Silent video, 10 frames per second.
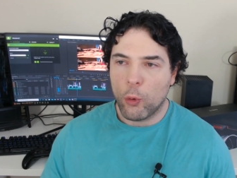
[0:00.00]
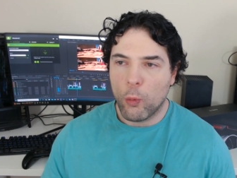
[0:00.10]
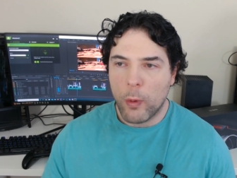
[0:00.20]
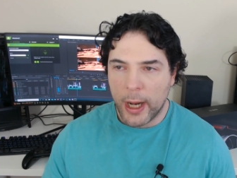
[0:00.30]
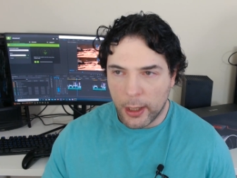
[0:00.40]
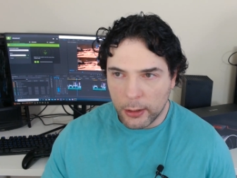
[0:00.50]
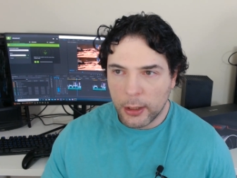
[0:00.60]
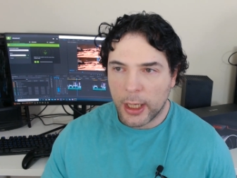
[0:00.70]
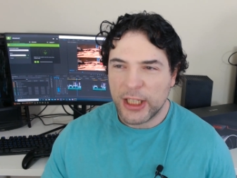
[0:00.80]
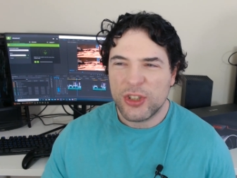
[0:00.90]

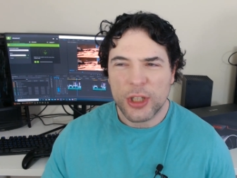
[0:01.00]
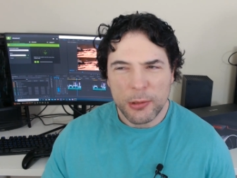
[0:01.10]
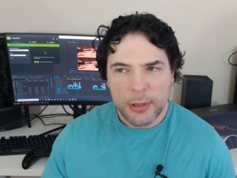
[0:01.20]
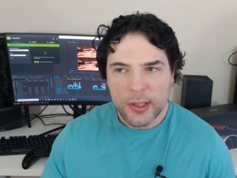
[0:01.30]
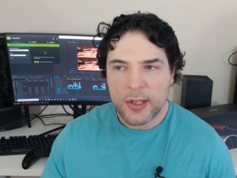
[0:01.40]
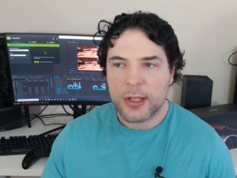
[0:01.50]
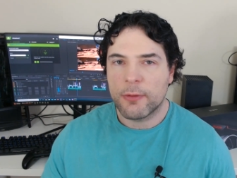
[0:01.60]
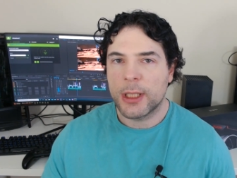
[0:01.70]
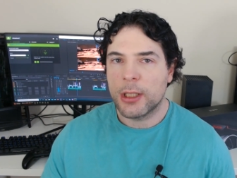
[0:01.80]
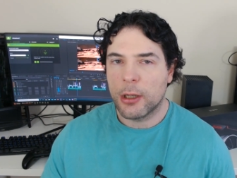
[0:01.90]
well, I don't
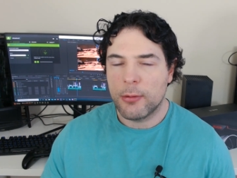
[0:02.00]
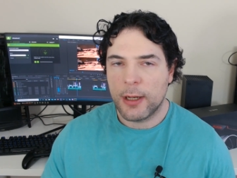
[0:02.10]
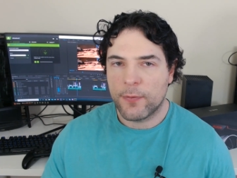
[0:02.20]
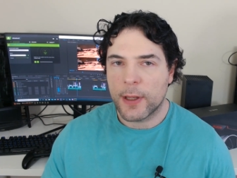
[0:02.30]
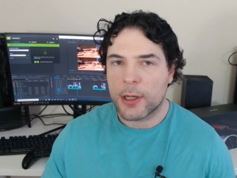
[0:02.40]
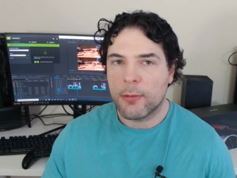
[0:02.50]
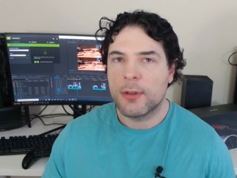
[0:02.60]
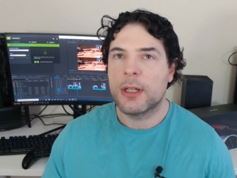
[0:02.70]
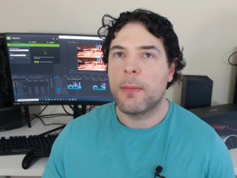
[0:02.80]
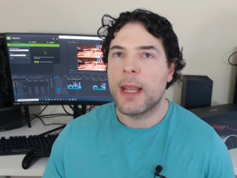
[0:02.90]
necessarily know if they're
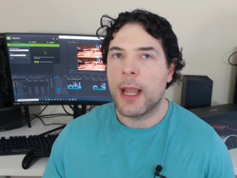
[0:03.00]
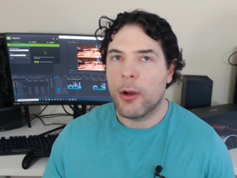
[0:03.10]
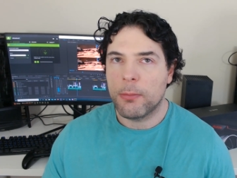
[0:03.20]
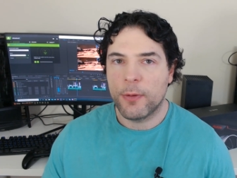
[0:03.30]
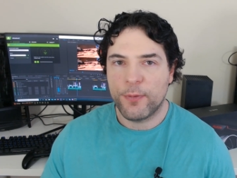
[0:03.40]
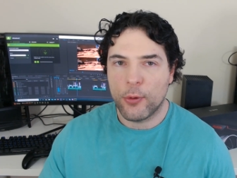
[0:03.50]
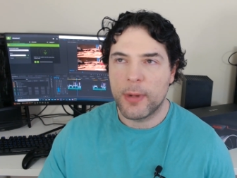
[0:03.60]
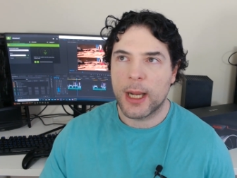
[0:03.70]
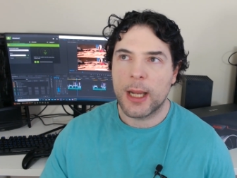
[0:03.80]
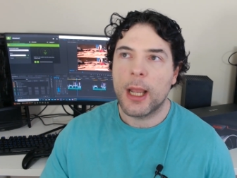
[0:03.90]
going to be
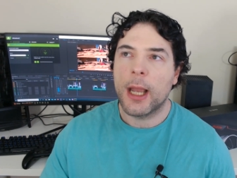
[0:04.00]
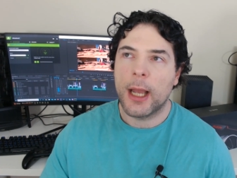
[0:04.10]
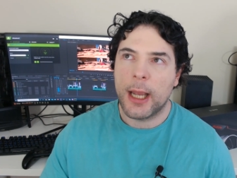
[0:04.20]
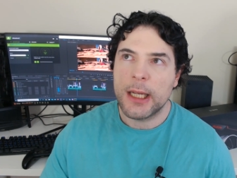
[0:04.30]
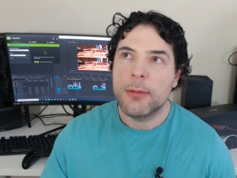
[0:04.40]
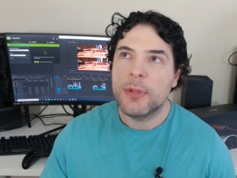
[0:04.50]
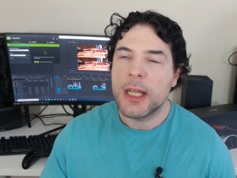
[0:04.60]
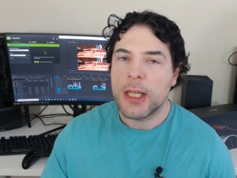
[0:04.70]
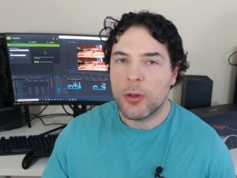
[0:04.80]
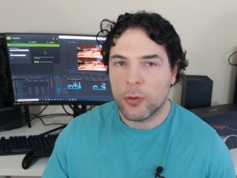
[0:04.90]
outperforming
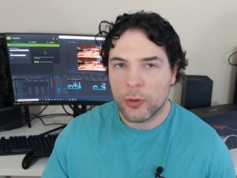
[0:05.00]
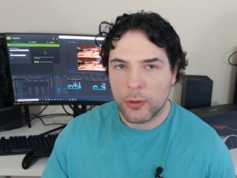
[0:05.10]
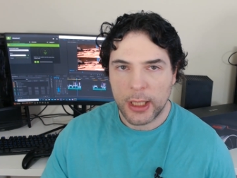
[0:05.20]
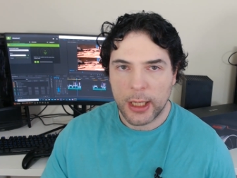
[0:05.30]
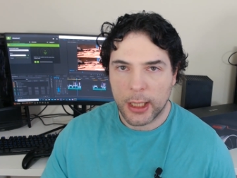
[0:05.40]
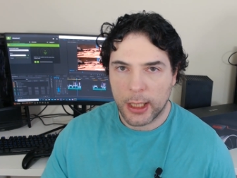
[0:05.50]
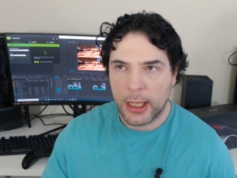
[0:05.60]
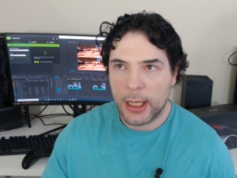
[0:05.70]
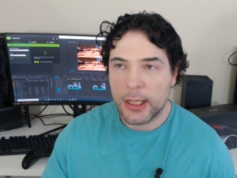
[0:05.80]
AMD or uh,